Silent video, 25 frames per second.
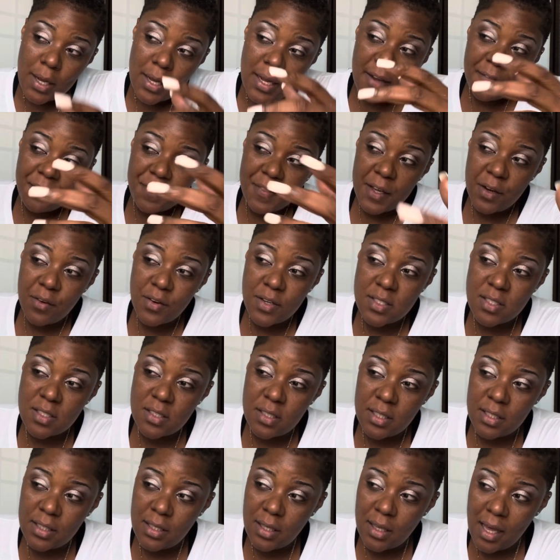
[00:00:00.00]
if there is
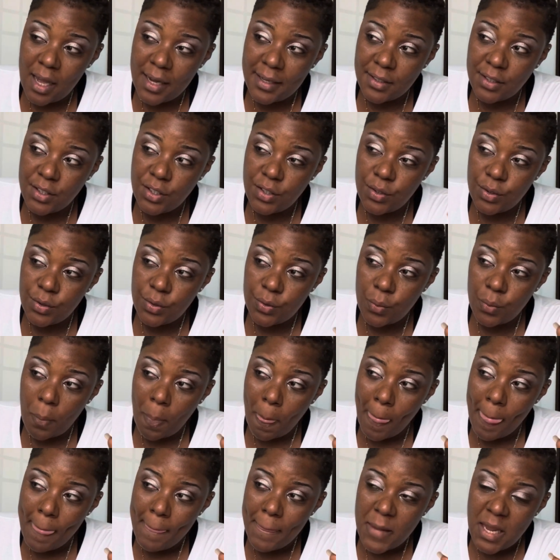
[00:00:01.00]
none like you,
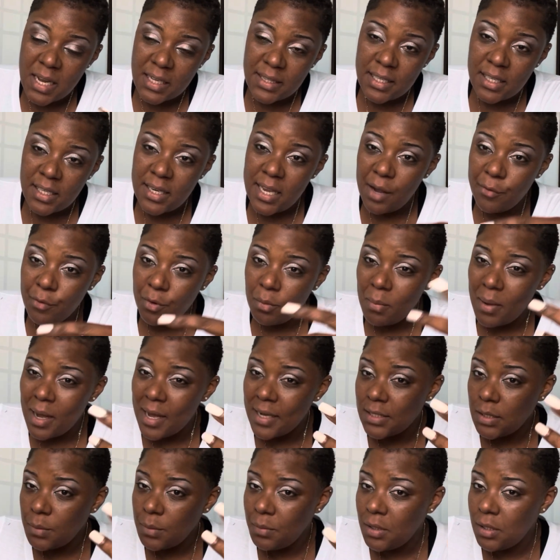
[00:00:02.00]
then that
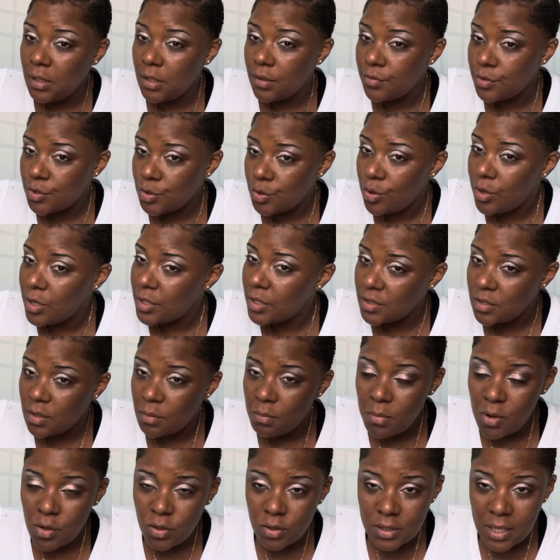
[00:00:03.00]
reminds me of source, the
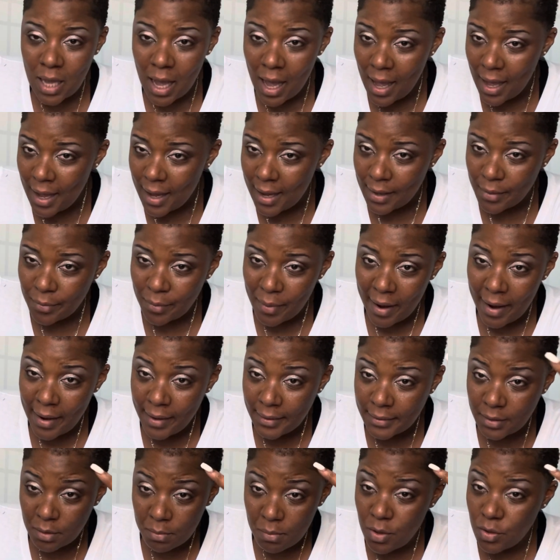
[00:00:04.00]
most high,
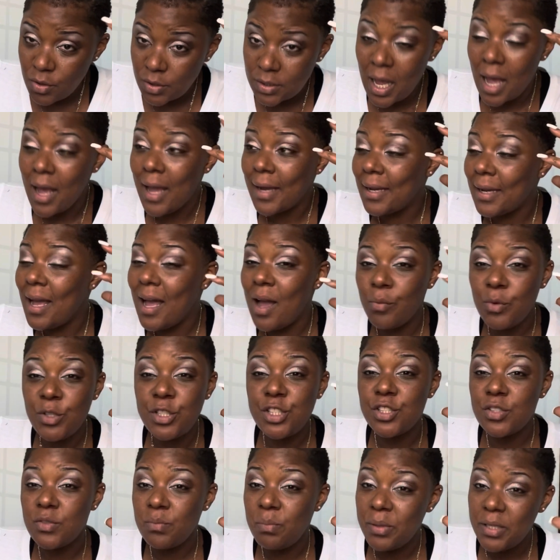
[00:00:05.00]
right? The most high God,
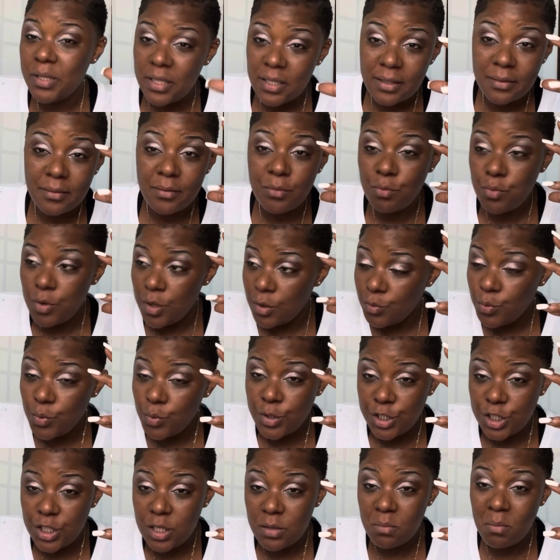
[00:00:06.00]
which is being,
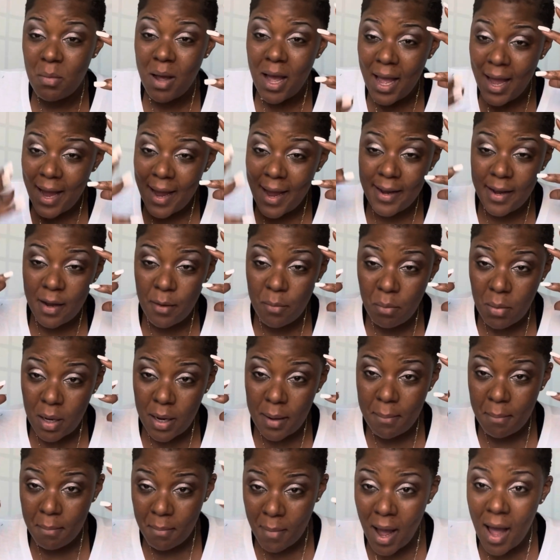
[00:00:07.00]
which in my, in,
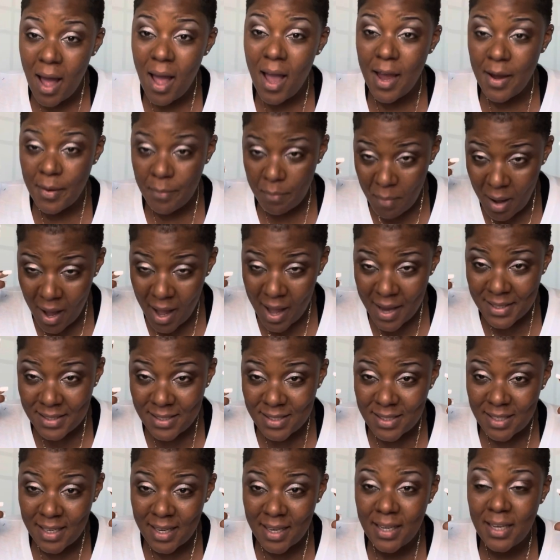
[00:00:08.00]
in my
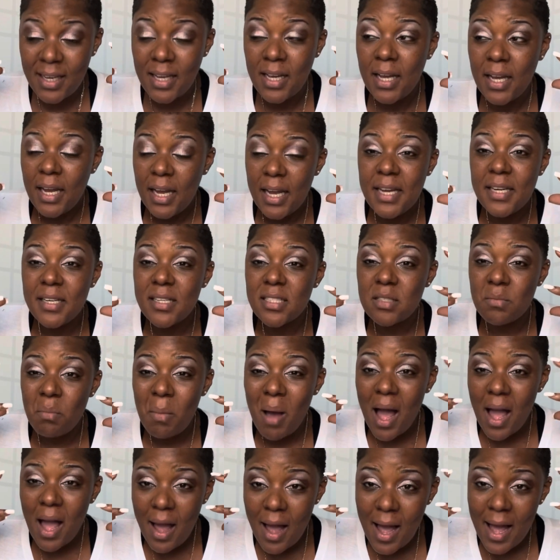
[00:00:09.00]
mindset, it is
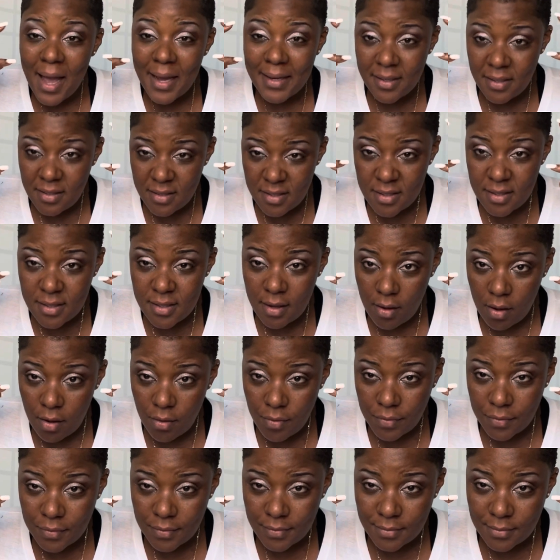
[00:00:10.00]
my highest
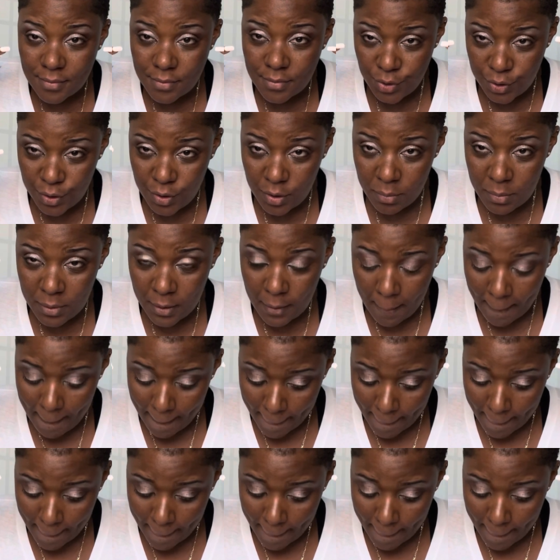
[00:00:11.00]
self. You hear me?